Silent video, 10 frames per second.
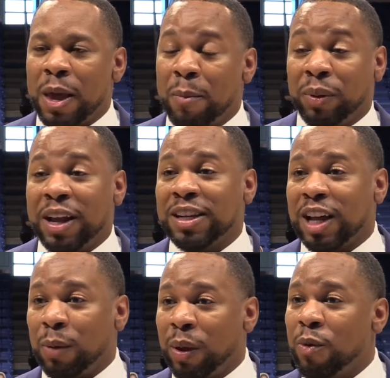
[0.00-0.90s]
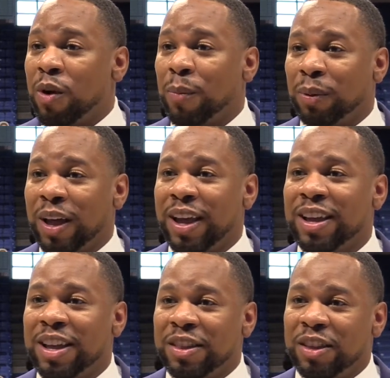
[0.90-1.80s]
and playing the style of play we want to play,
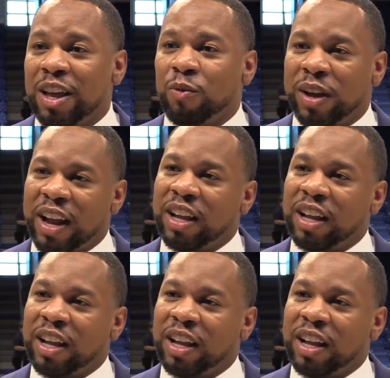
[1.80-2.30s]
that we got